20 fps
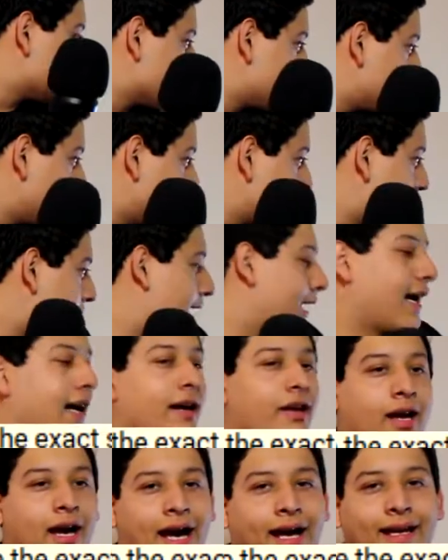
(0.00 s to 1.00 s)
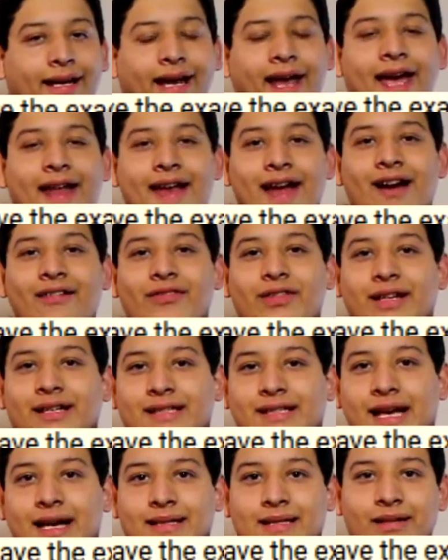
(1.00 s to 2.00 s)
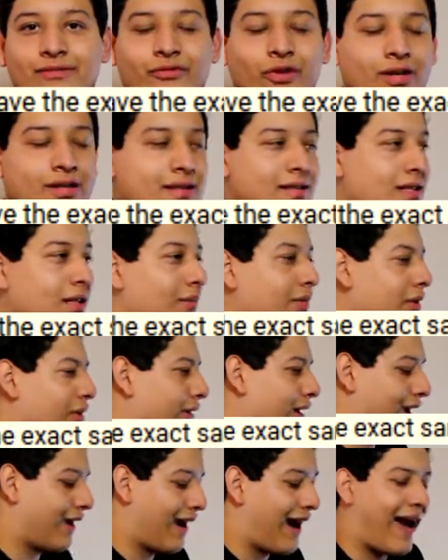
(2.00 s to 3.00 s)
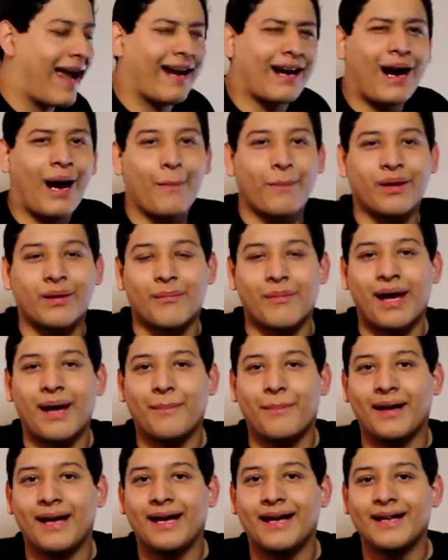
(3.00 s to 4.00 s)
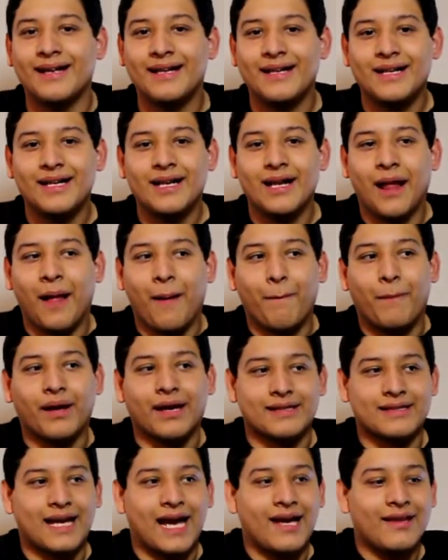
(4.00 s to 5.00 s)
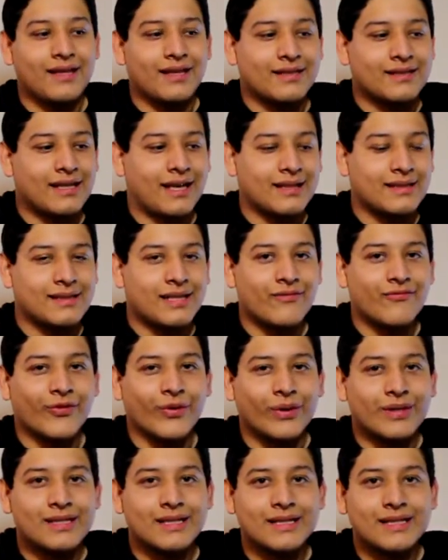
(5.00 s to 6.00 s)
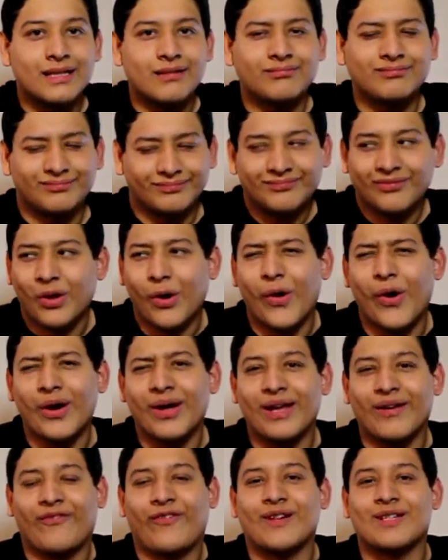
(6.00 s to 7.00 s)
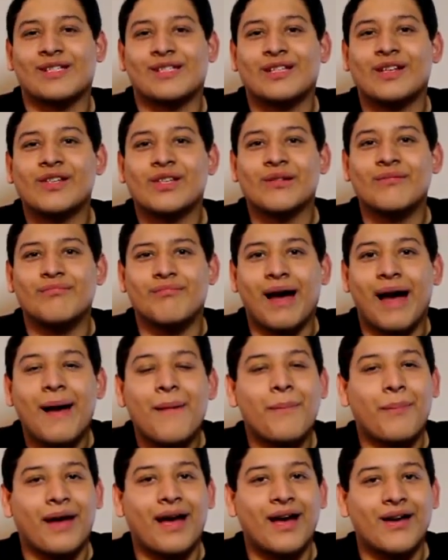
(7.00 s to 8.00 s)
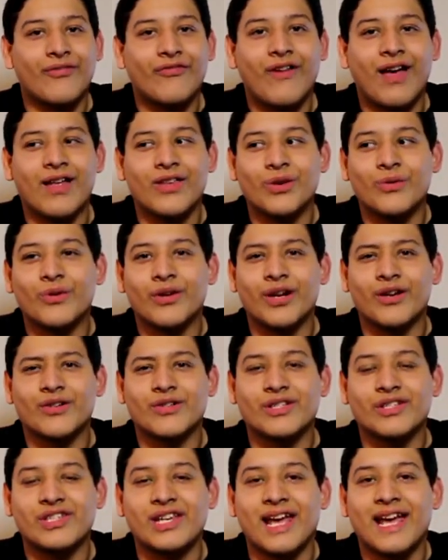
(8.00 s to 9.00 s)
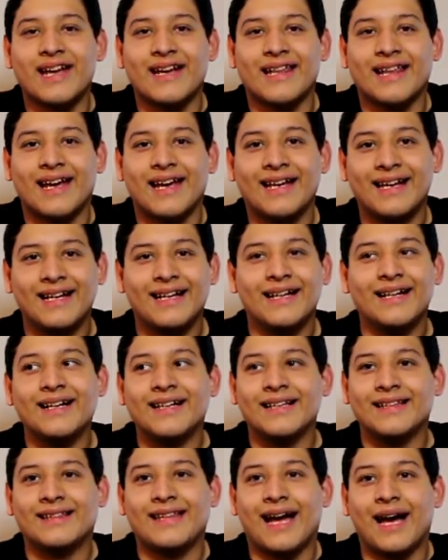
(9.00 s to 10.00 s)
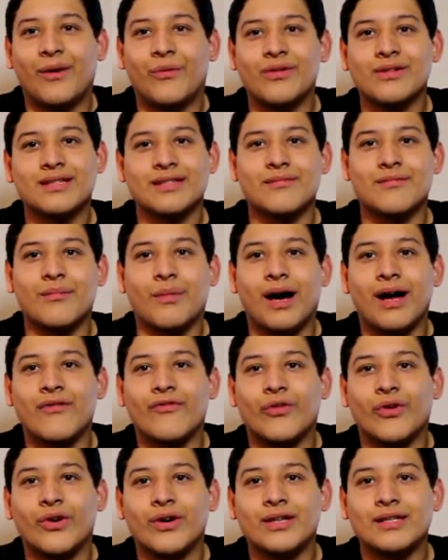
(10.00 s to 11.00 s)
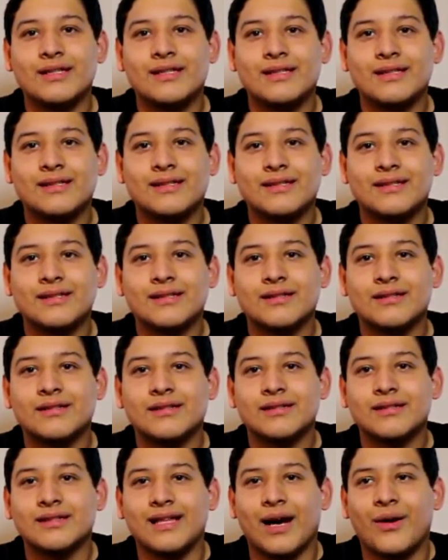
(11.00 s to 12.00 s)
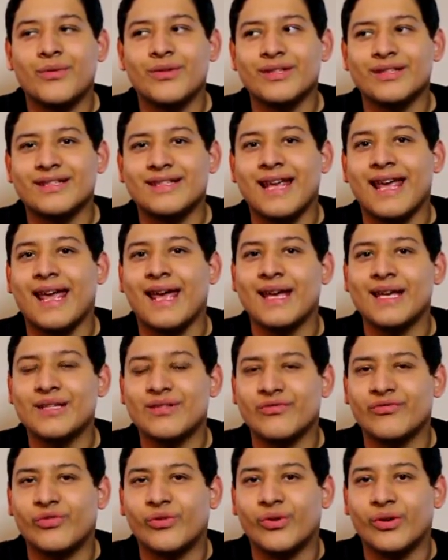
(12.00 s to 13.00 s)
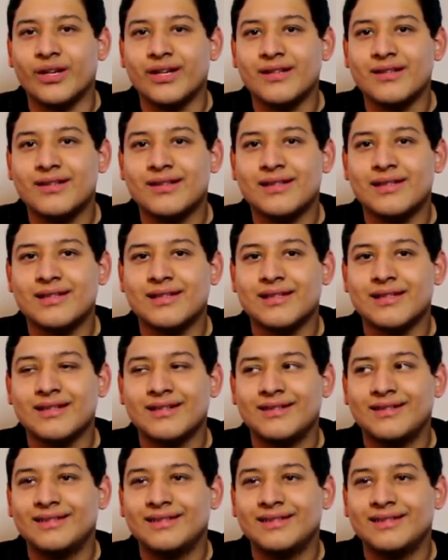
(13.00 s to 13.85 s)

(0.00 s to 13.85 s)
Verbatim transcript: states that I can't have the exact same voice as someone. Okay, I copied MatPat because I had the exact same voice as him. If you're such a MatPat fan, you would understand that that wasn't my voice. That was his voice.